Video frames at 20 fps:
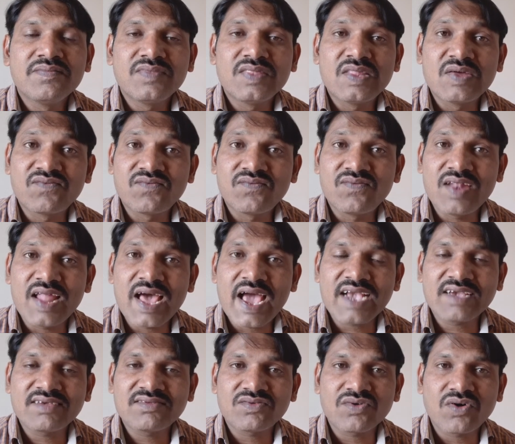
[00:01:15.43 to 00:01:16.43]
the
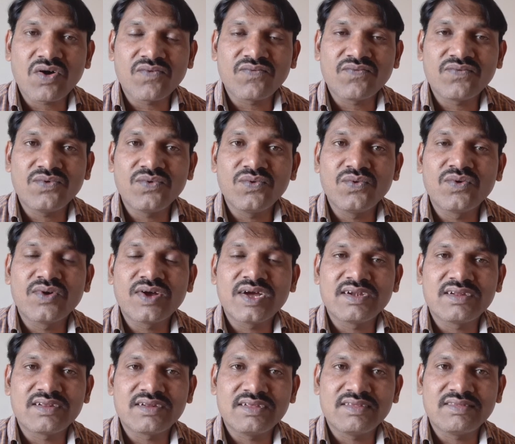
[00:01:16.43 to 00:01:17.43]
flags of two
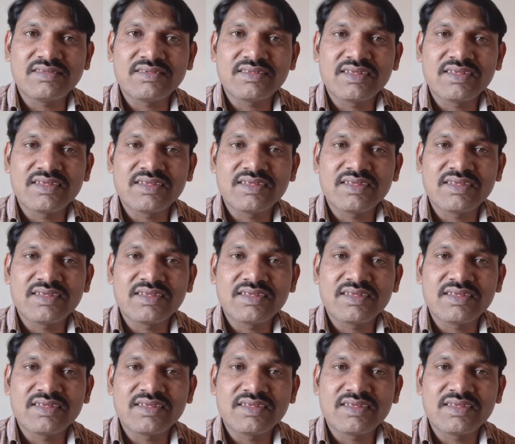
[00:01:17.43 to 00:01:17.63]
countries.